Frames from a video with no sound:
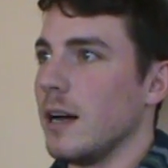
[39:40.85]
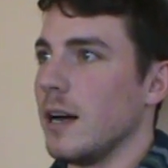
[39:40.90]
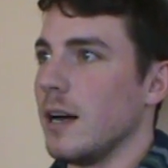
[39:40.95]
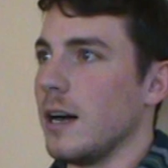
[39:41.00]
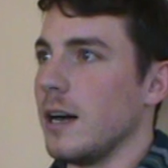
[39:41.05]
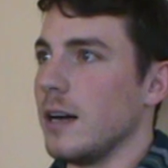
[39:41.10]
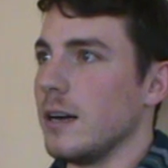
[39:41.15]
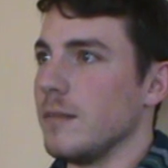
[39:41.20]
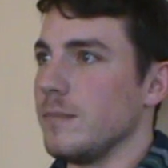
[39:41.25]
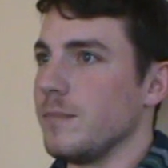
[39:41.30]

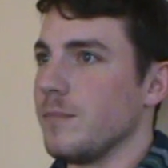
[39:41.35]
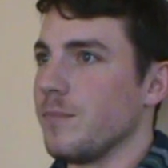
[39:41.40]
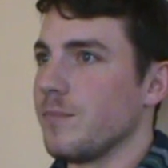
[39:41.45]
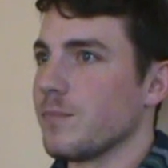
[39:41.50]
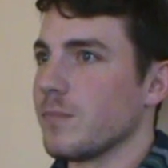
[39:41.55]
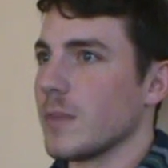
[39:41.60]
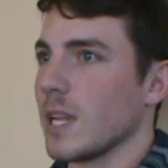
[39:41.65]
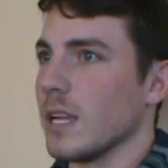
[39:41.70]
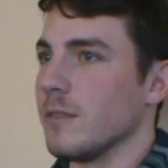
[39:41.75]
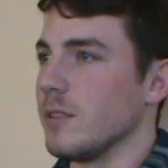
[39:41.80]
um,
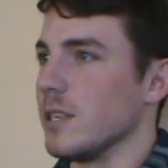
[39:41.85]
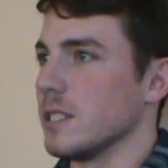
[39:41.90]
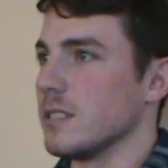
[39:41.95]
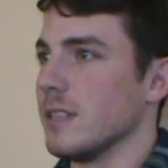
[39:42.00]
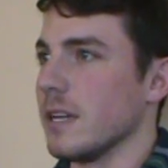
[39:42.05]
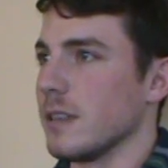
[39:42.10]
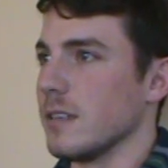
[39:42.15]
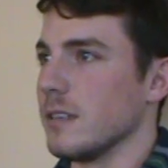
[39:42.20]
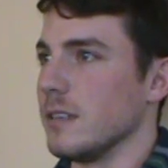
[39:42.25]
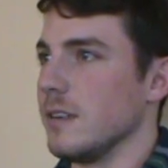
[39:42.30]
if
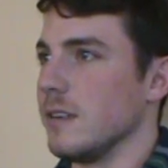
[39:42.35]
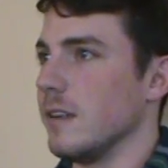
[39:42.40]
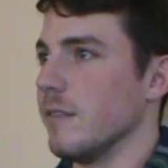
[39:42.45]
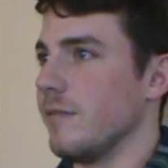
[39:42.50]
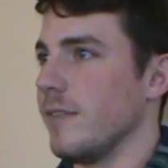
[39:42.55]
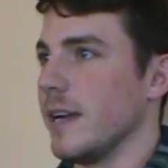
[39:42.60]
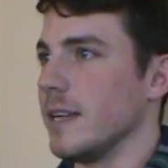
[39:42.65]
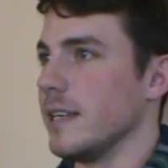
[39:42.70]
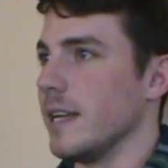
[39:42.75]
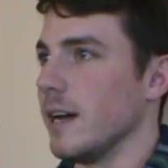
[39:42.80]
there's nothing to
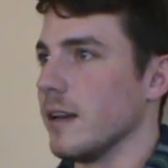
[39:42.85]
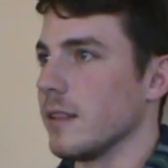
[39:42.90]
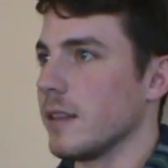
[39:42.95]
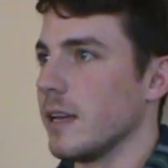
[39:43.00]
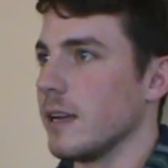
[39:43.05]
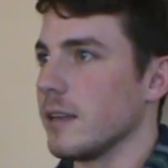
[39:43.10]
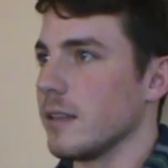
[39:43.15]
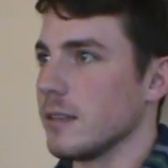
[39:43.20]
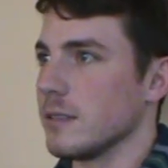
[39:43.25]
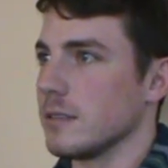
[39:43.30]
defend out there.